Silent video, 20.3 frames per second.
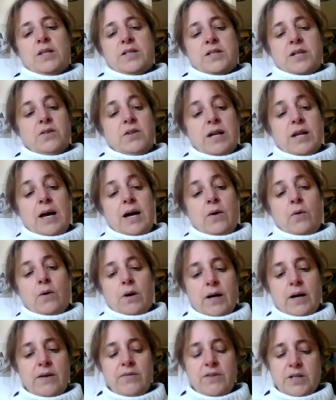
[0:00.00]
So
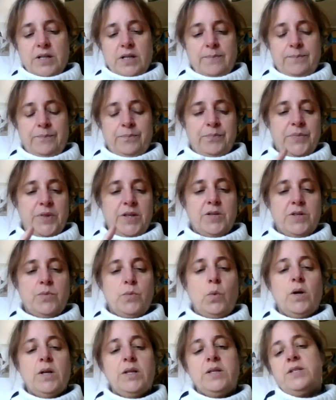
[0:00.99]
now I've done the
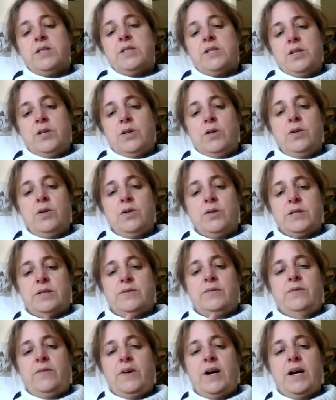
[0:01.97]
1s,
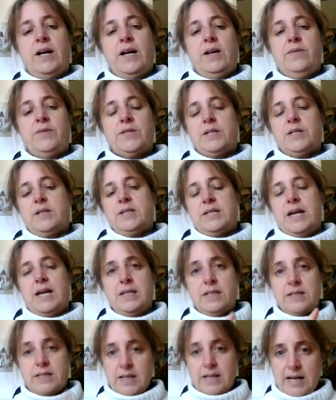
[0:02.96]
2s, 5s,
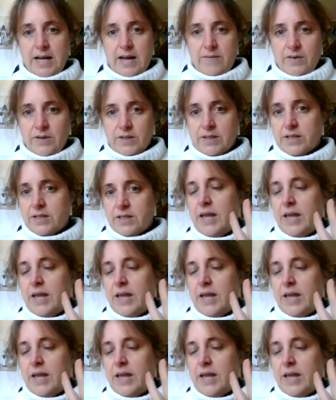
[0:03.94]
10s, 11s.